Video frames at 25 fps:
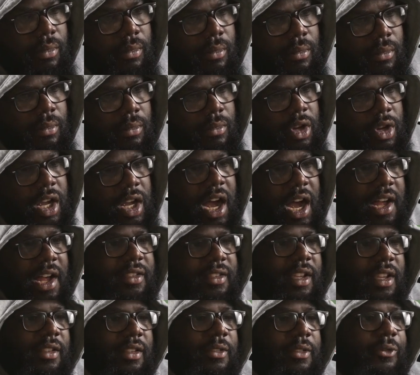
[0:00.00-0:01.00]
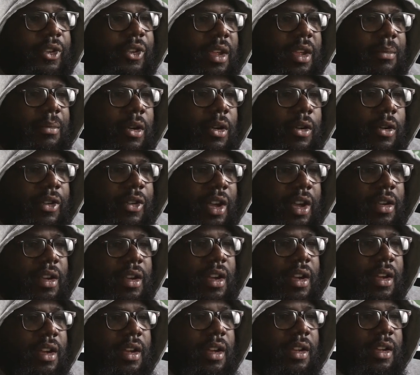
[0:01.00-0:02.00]
Cox gets his feet moving.
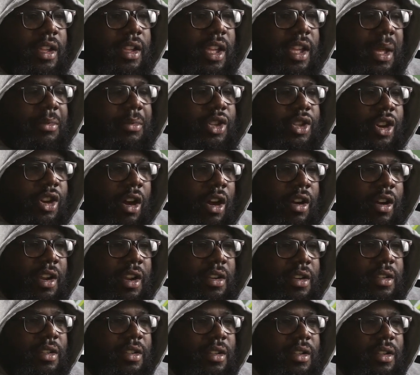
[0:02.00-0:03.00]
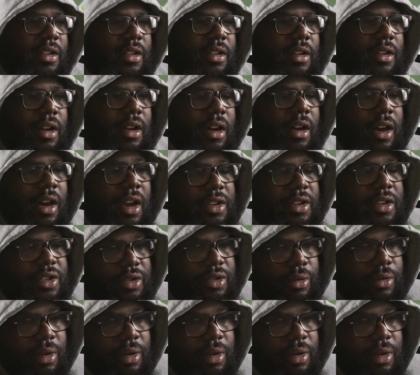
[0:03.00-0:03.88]
Keep churning. All right, short.